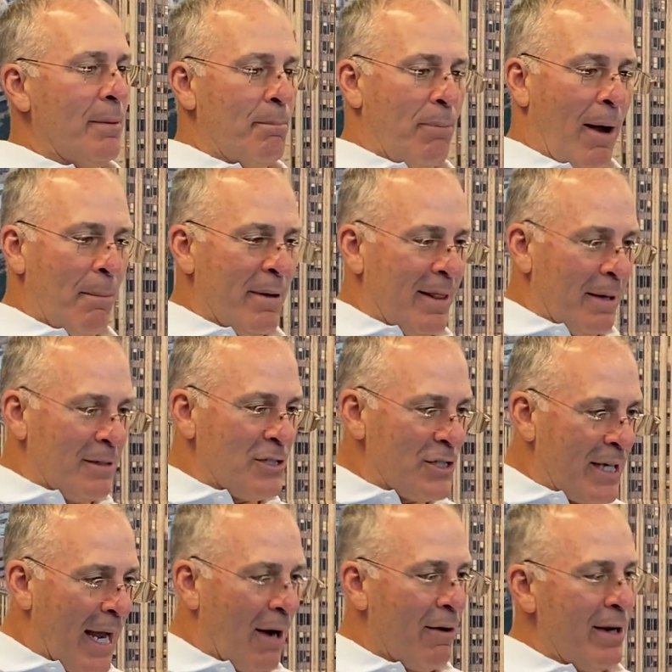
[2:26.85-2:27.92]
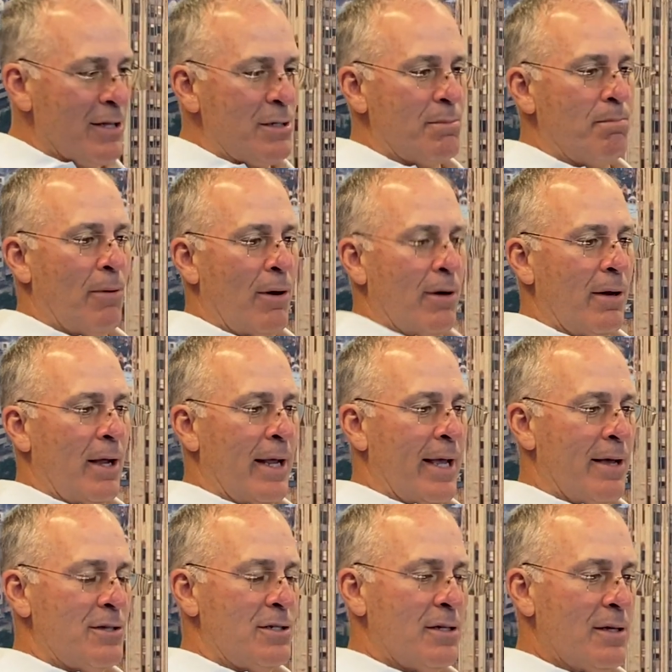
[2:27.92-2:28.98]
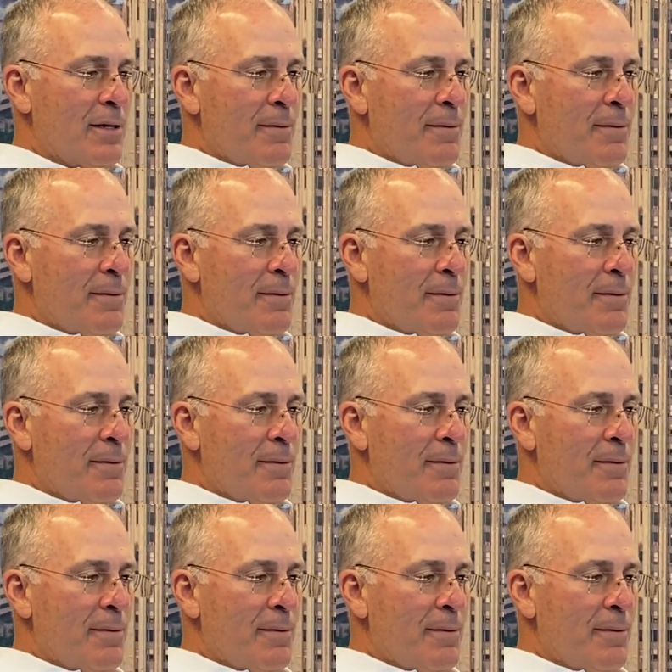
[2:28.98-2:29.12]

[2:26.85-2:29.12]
probably the scariest part, I guess,